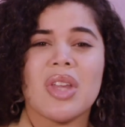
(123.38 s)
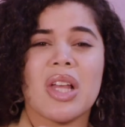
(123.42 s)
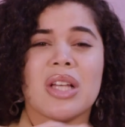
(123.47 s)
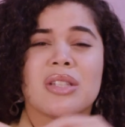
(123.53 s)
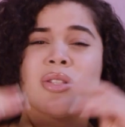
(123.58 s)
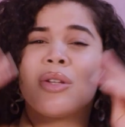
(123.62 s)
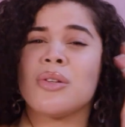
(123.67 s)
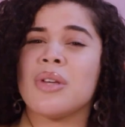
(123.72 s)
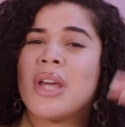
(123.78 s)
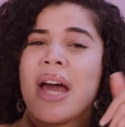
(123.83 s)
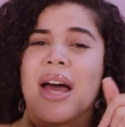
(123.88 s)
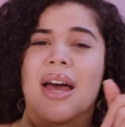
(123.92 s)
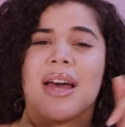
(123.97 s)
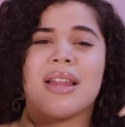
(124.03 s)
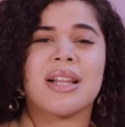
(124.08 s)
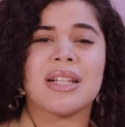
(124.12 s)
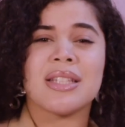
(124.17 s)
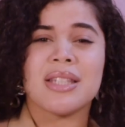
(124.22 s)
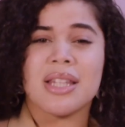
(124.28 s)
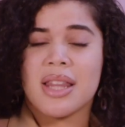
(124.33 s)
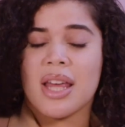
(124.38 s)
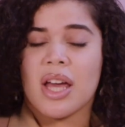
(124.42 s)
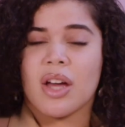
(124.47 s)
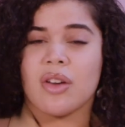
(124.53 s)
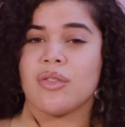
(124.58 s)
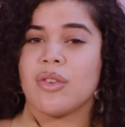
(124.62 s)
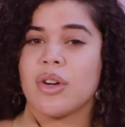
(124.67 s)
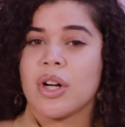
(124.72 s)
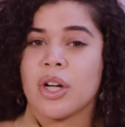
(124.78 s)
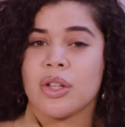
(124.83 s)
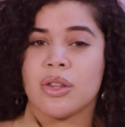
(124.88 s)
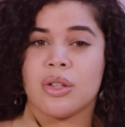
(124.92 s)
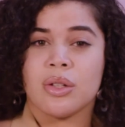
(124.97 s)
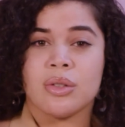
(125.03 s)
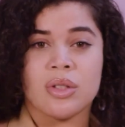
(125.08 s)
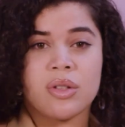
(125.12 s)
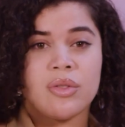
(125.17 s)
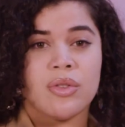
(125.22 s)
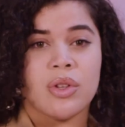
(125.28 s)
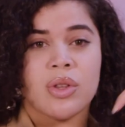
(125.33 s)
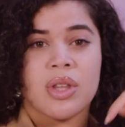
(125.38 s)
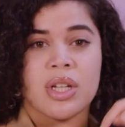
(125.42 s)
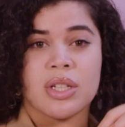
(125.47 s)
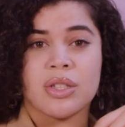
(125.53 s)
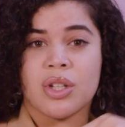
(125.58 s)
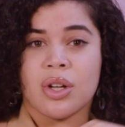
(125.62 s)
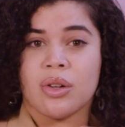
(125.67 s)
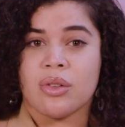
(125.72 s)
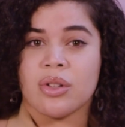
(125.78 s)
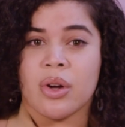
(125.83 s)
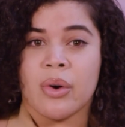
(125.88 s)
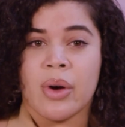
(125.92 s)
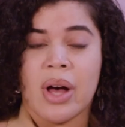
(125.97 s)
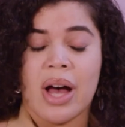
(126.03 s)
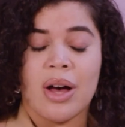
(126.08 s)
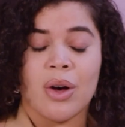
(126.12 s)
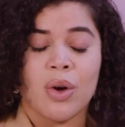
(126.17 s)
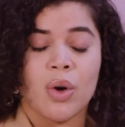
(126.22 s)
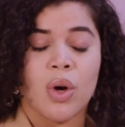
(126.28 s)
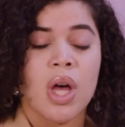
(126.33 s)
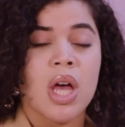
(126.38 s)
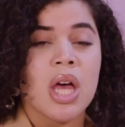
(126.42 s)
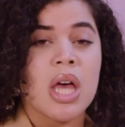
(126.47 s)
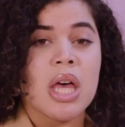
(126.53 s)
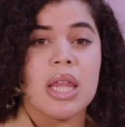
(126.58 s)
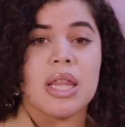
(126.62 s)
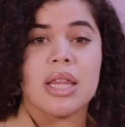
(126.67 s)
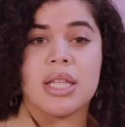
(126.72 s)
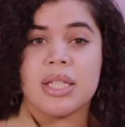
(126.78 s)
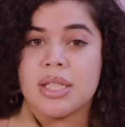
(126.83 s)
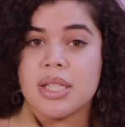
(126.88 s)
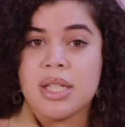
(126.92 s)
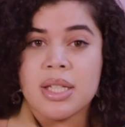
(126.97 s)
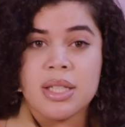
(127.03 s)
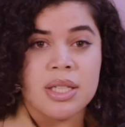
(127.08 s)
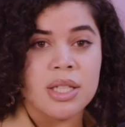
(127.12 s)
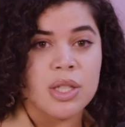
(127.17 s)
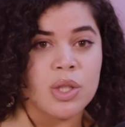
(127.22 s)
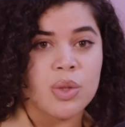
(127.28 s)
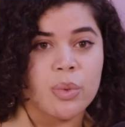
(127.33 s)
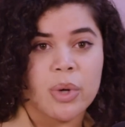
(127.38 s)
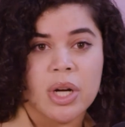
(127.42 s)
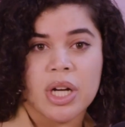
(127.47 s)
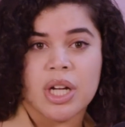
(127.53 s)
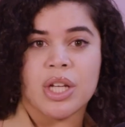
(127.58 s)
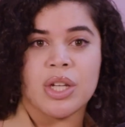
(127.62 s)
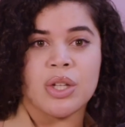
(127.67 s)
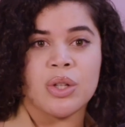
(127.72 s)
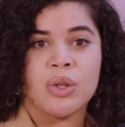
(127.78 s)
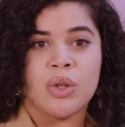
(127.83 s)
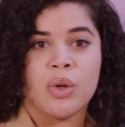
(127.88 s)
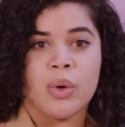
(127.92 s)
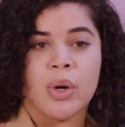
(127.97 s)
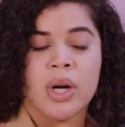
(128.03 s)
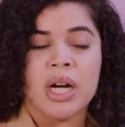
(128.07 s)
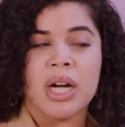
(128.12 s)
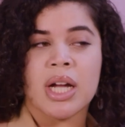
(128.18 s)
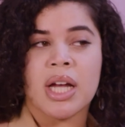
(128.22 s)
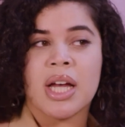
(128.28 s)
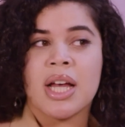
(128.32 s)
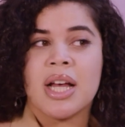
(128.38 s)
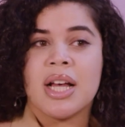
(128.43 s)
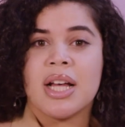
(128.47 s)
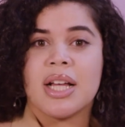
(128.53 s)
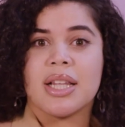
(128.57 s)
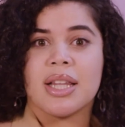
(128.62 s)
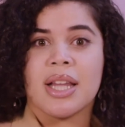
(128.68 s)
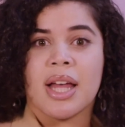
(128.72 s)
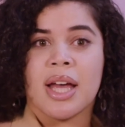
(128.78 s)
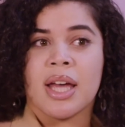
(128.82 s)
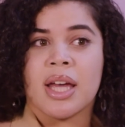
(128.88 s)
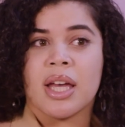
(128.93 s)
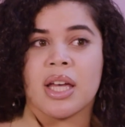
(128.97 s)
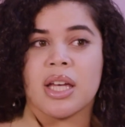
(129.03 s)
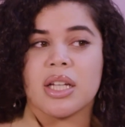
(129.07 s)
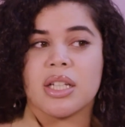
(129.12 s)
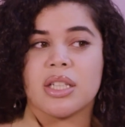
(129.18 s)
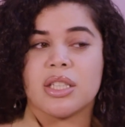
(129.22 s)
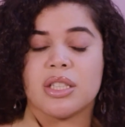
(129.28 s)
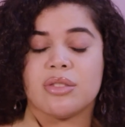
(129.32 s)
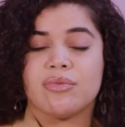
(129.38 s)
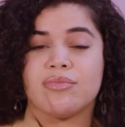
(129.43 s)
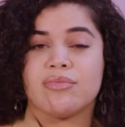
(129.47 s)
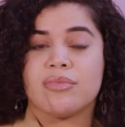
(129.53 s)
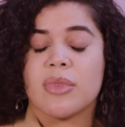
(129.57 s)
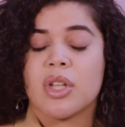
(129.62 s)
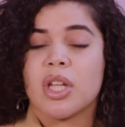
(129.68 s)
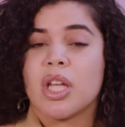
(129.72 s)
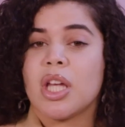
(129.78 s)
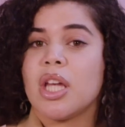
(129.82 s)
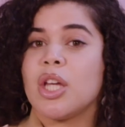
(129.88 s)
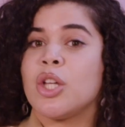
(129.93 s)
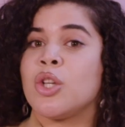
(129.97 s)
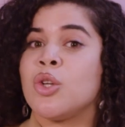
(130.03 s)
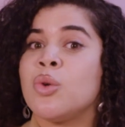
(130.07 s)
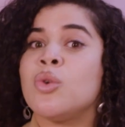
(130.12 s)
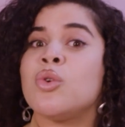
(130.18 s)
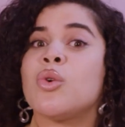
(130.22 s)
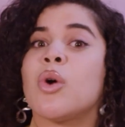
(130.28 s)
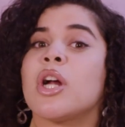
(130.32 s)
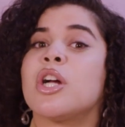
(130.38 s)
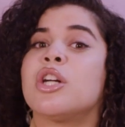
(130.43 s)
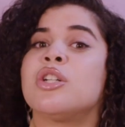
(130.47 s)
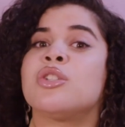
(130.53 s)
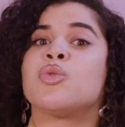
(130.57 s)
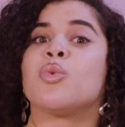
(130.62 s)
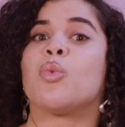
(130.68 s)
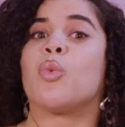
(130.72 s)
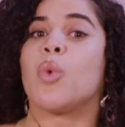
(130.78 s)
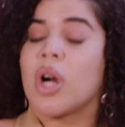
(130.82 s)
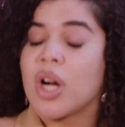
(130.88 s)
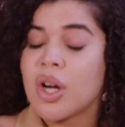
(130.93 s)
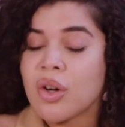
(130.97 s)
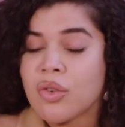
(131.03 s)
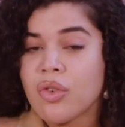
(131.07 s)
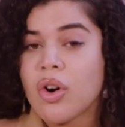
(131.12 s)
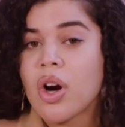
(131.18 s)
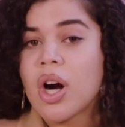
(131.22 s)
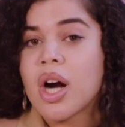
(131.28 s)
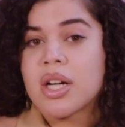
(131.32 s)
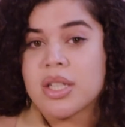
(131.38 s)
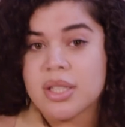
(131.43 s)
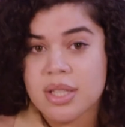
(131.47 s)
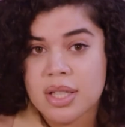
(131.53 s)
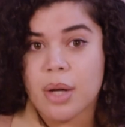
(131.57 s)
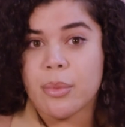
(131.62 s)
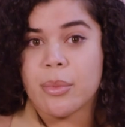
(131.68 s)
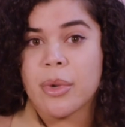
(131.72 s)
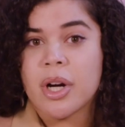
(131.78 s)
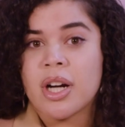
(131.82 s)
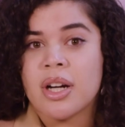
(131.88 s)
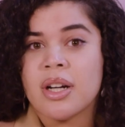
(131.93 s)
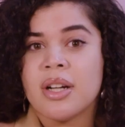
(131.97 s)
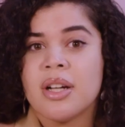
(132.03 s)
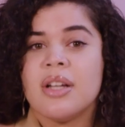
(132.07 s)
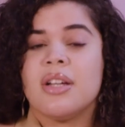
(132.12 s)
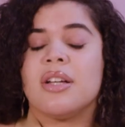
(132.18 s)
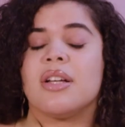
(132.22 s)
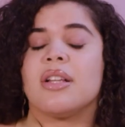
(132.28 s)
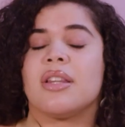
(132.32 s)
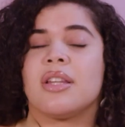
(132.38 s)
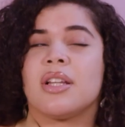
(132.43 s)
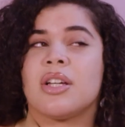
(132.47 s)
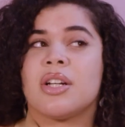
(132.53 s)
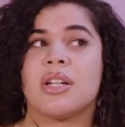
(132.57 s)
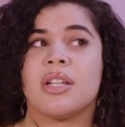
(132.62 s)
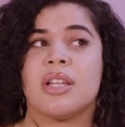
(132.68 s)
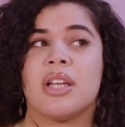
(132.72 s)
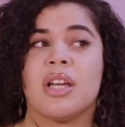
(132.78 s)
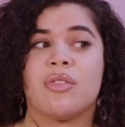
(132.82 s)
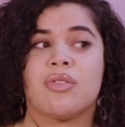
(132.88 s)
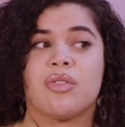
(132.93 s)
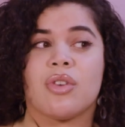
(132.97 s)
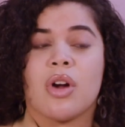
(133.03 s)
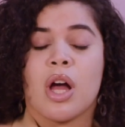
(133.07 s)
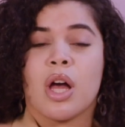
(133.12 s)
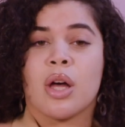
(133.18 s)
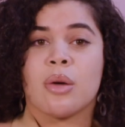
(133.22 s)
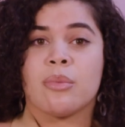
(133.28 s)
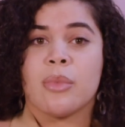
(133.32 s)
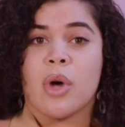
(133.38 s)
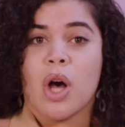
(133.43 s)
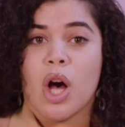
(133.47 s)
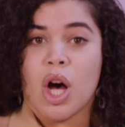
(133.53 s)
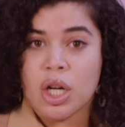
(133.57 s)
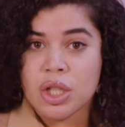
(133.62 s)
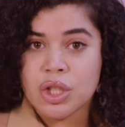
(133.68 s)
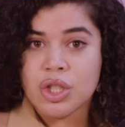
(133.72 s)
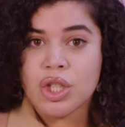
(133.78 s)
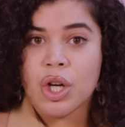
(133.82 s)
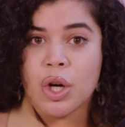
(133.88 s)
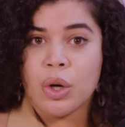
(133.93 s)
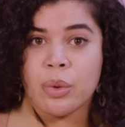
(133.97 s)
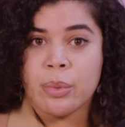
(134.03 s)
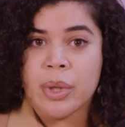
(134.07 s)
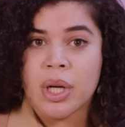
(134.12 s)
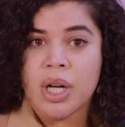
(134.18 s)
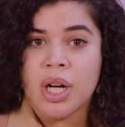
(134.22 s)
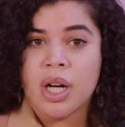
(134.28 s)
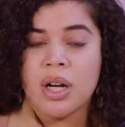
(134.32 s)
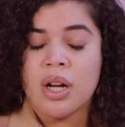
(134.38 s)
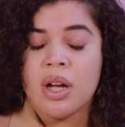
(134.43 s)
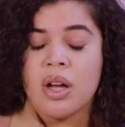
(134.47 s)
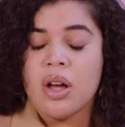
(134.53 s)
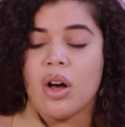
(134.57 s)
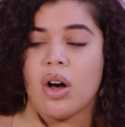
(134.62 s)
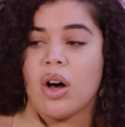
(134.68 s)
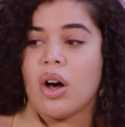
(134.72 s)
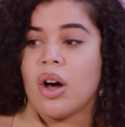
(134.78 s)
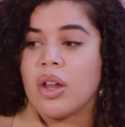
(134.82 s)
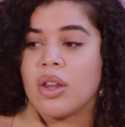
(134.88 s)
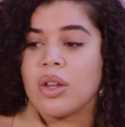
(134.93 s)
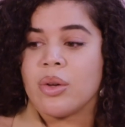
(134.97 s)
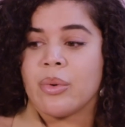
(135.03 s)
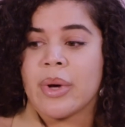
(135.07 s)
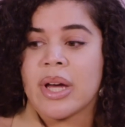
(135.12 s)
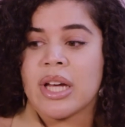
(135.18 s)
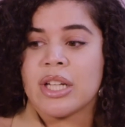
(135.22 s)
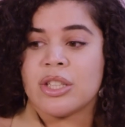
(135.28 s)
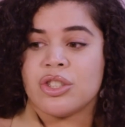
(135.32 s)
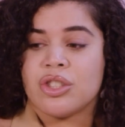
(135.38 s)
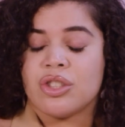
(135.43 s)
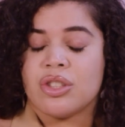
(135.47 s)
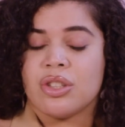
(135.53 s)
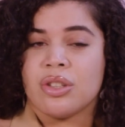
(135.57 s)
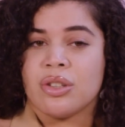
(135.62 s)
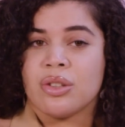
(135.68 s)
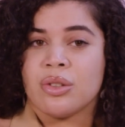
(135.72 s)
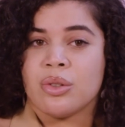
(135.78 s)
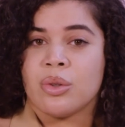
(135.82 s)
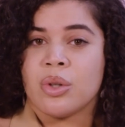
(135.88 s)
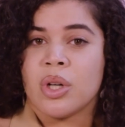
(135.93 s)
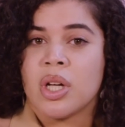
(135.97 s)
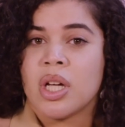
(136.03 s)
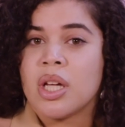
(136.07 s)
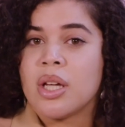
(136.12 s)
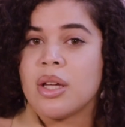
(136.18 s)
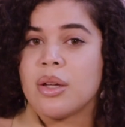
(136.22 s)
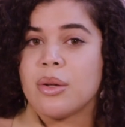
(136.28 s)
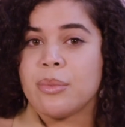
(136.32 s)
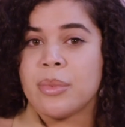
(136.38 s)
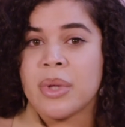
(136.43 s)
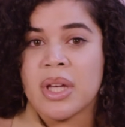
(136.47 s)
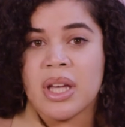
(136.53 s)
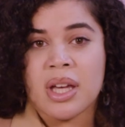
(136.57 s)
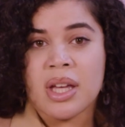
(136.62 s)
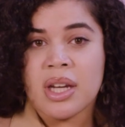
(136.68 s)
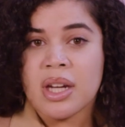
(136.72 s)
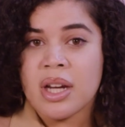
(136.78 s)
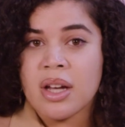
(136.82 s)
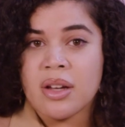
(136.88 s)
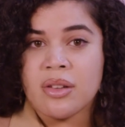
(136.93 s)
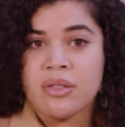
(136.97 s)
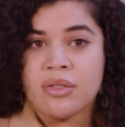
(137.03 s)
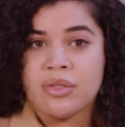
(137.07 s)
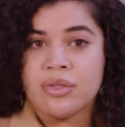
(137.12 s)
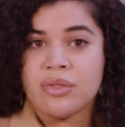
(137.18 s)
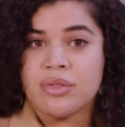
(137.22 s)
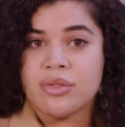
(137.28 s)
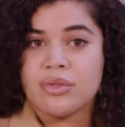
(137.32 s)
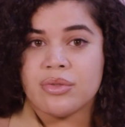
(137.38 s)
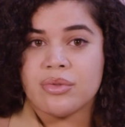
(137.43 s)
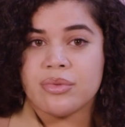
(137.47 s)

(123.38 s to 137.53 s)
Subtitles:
So yeah, and that's the thing. For those of you that don't know how the seasons work in New York, like, New Yorkers work for our summer, literally from October all the way to beginning of